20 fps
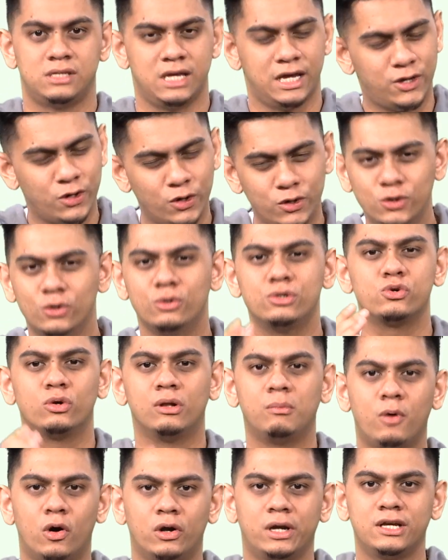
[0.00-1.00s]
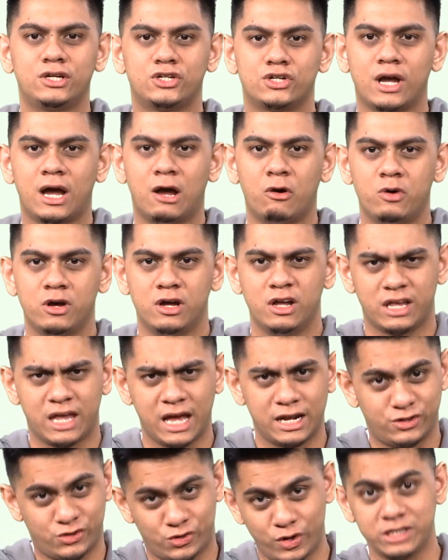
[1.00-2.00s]
Take your usual morning shower,
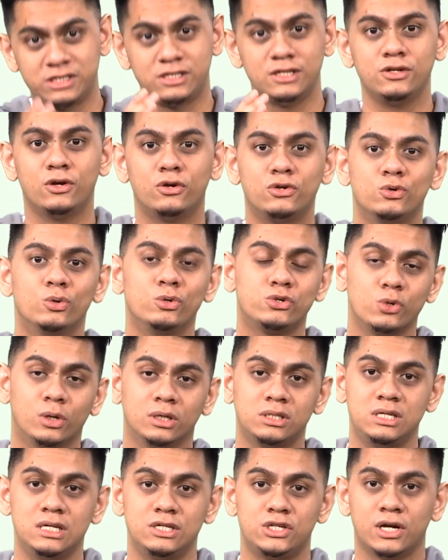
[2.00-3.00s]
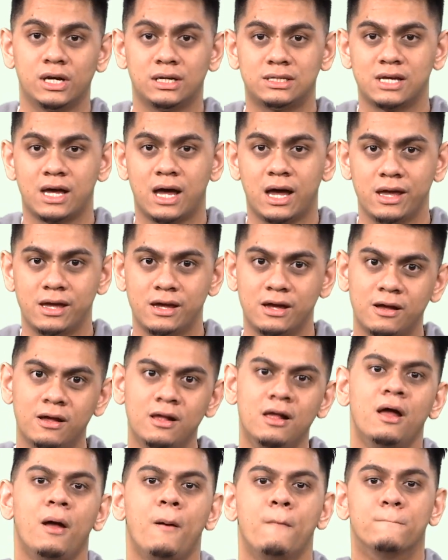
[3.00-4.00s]
get dressed in your usual teaching attire,
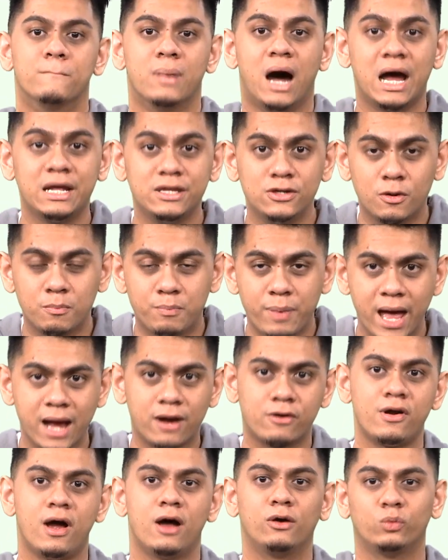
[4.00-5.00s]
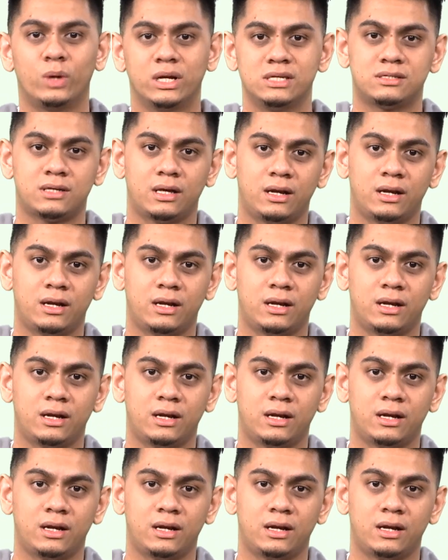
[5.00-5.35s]
mind your background when